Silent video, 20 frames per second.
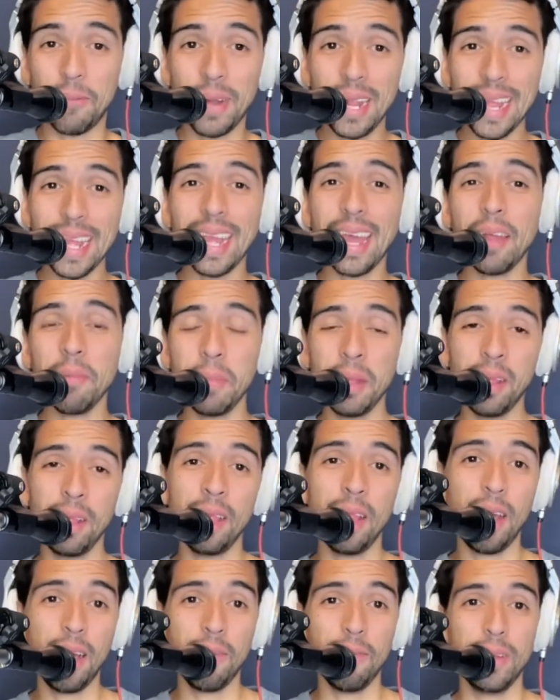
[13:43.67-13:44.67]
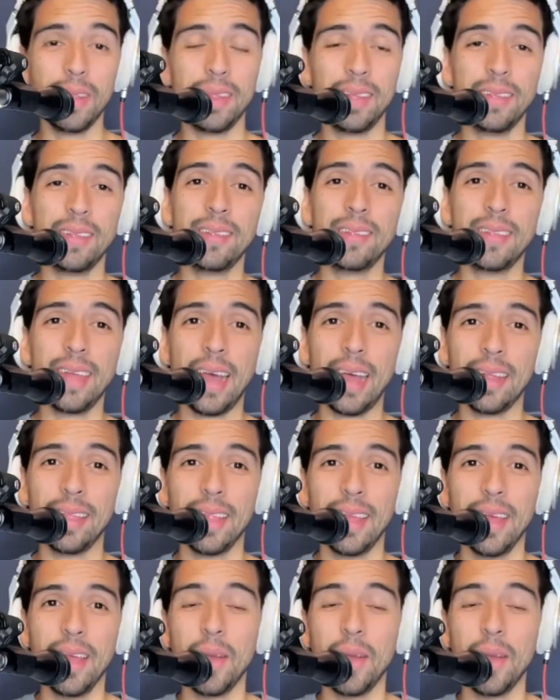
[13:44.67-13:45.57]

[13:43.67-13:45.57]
really got me in love with this is that